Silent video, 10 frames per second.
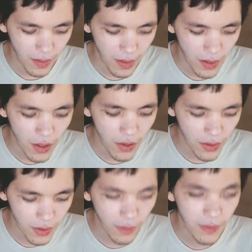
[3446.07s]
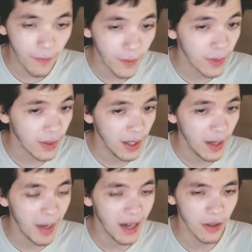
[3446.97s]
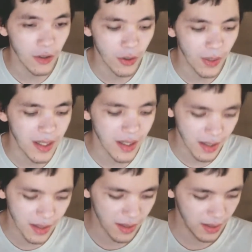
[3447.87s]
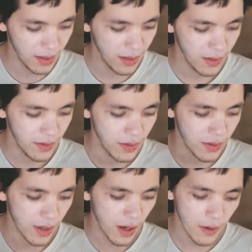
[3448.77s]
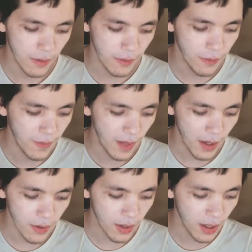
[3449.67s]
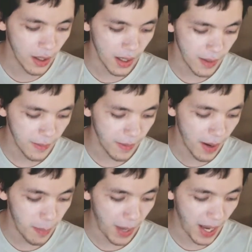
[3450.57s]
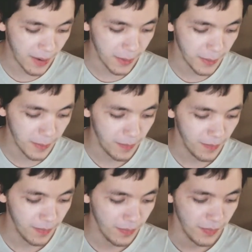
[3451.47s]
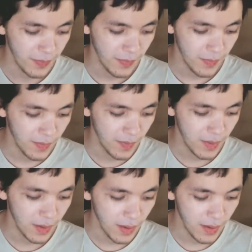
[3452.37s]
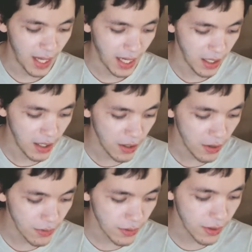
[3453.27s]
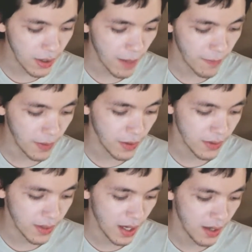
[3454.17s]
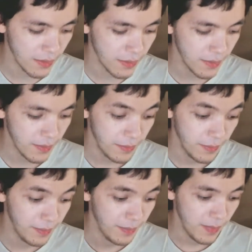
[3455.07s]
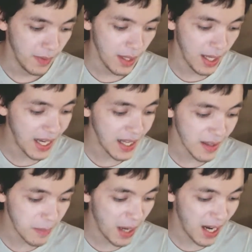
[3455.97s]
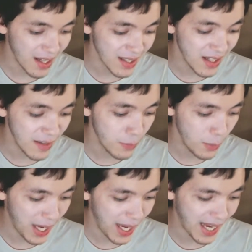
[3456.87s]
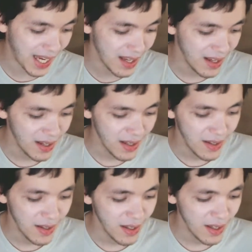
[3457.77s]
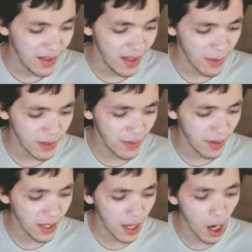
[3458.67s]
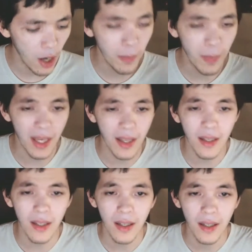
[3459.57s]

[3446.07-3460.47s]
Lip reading: you deserve to feel good about your choices. So feel good about that you stood up for yourself in the positive way that was very open,